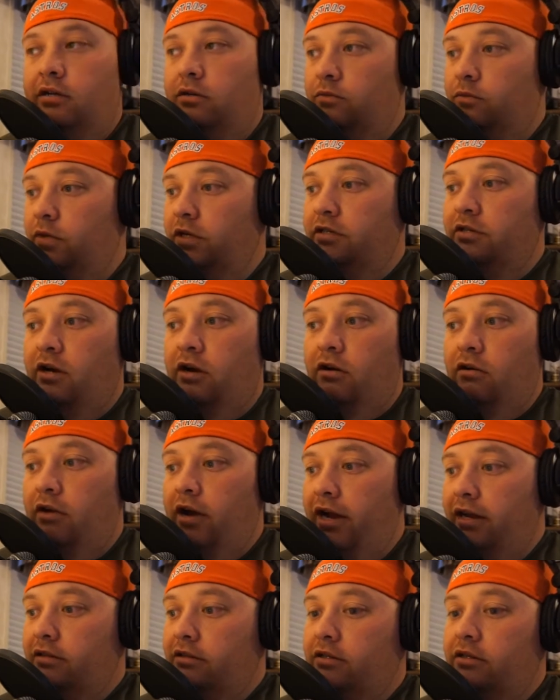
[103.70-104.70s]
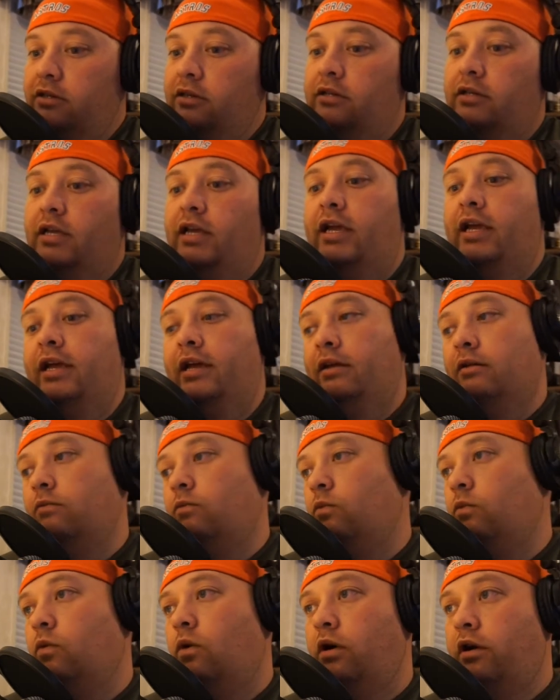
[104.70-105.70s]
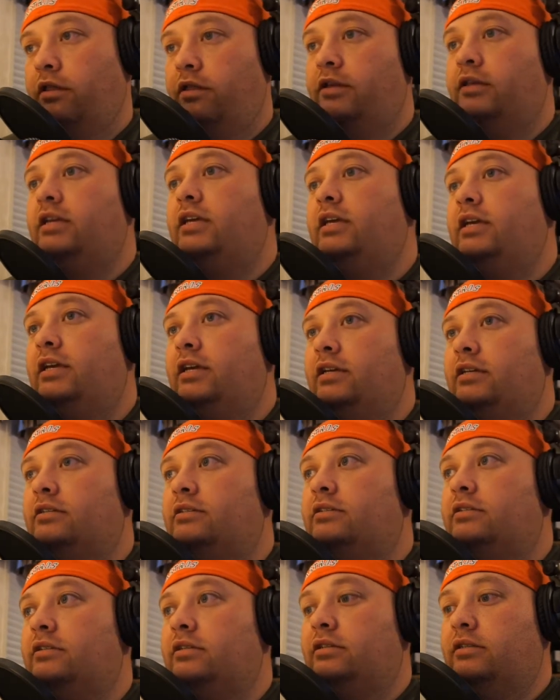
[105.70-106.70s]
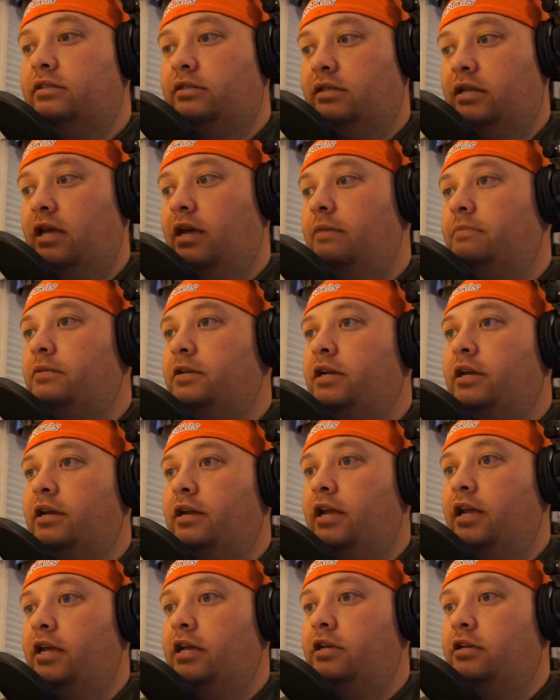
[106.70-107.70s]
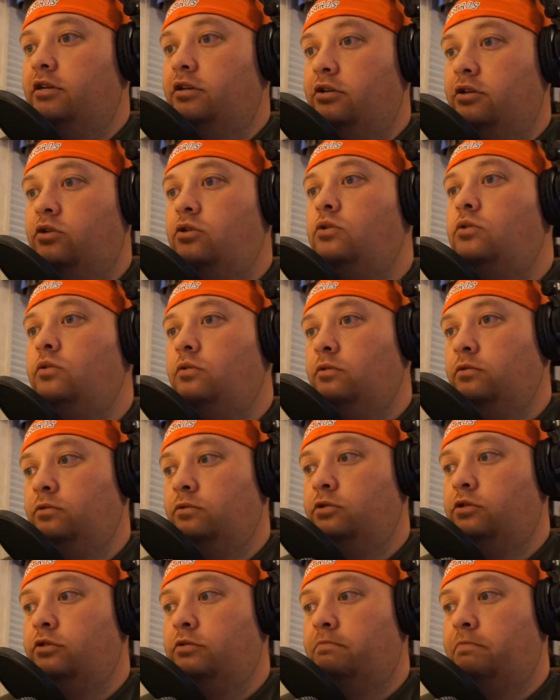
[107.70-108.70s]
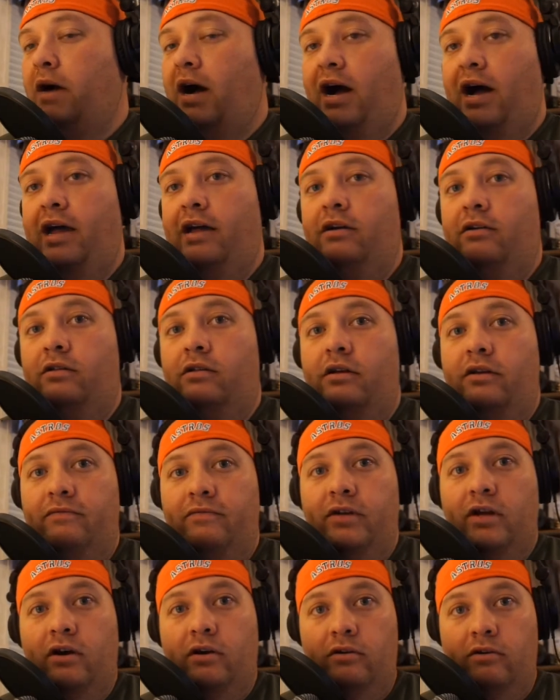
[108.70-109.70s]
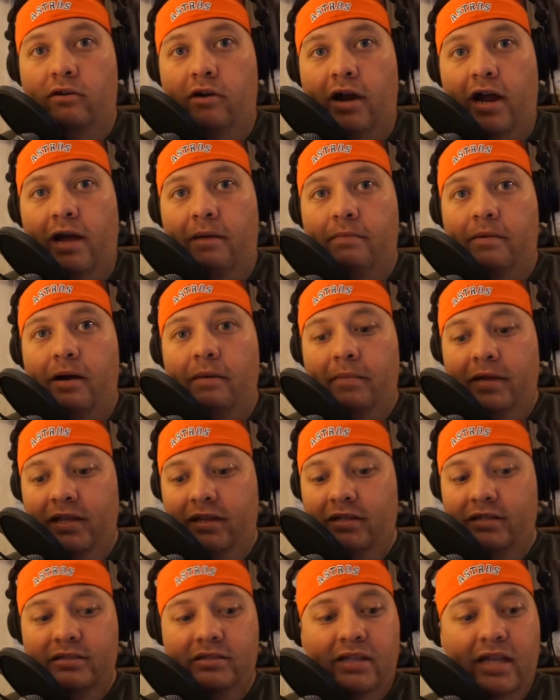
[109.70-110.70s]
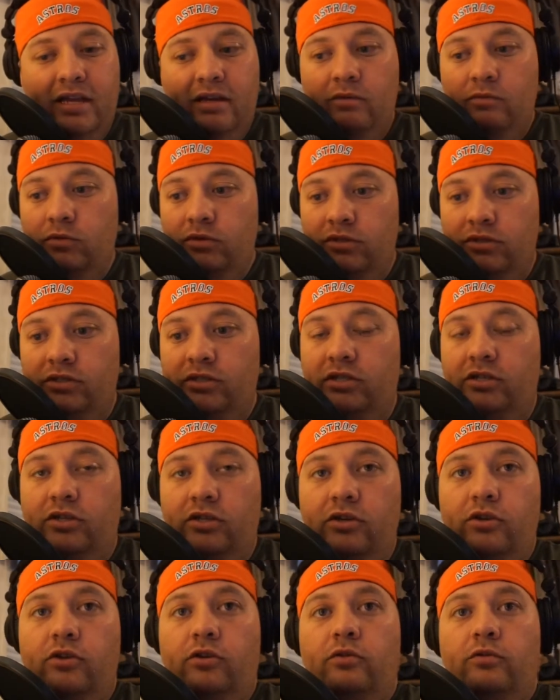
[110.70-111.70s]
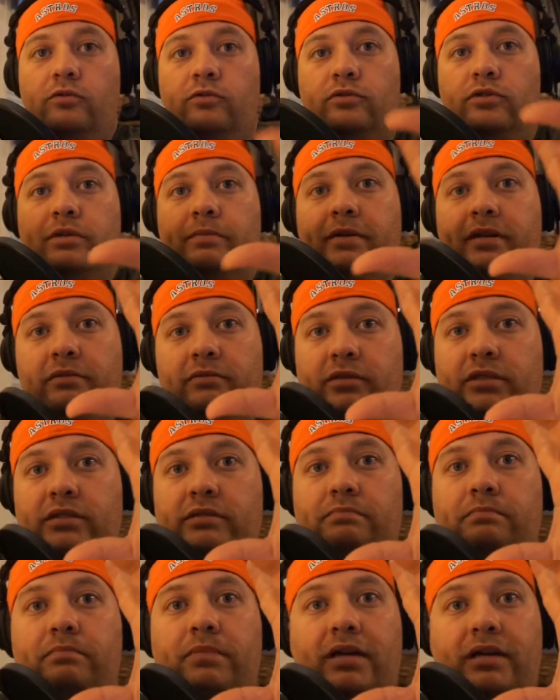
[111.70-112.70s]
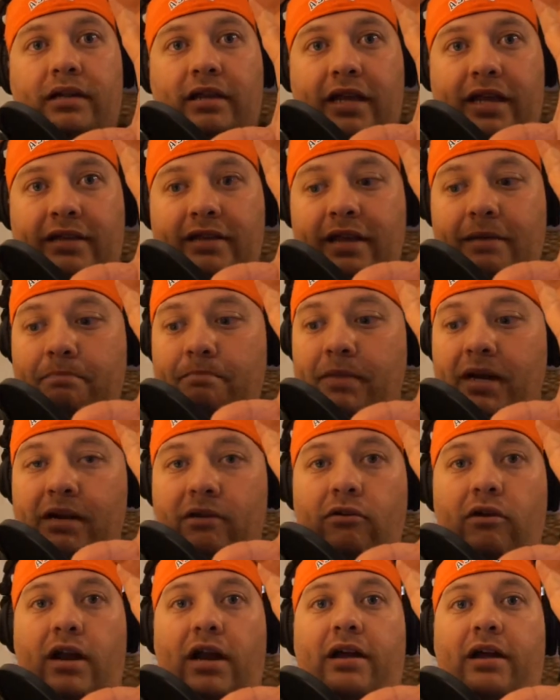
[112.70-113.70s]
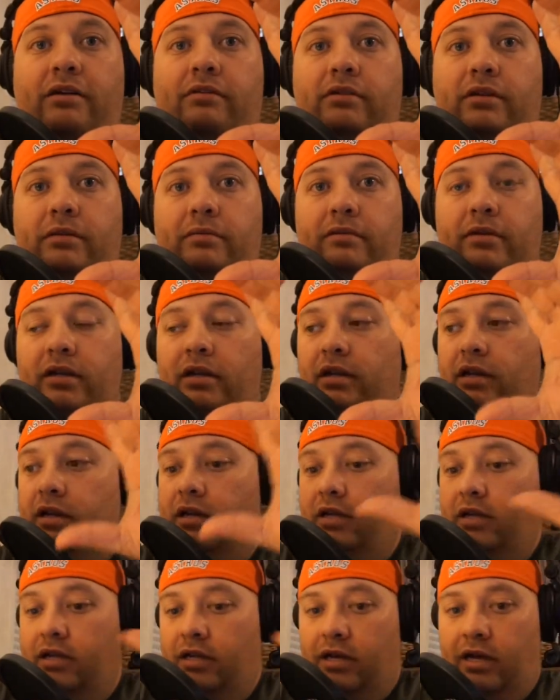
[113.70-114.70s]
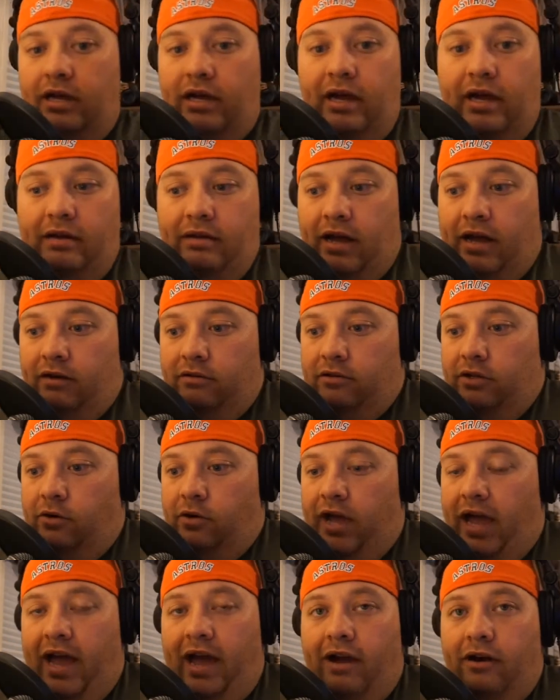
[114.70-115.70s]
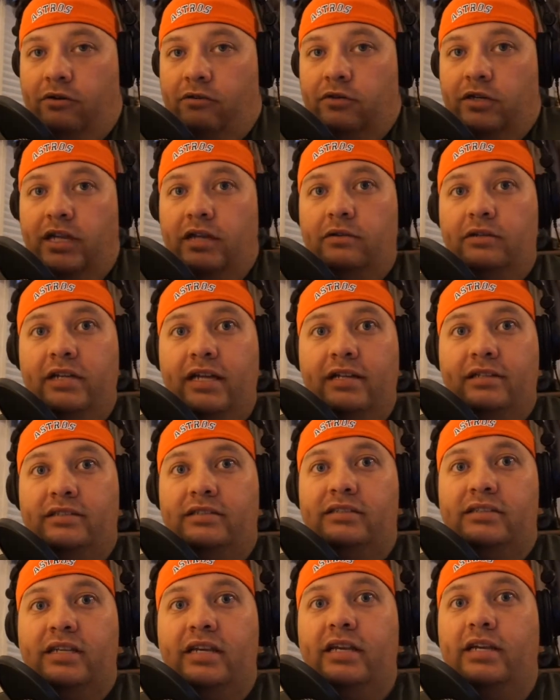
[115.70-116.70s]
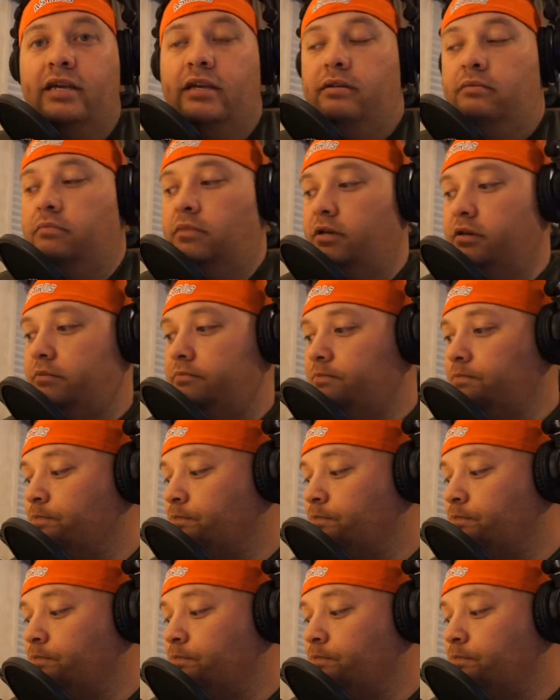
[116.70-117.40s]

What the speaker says: We turn around and look, and one of the kids stepped in a huge pile of dog crap. I mean, this thing was huge. I mean, it was like that big around. I don't know how he didn't see it, but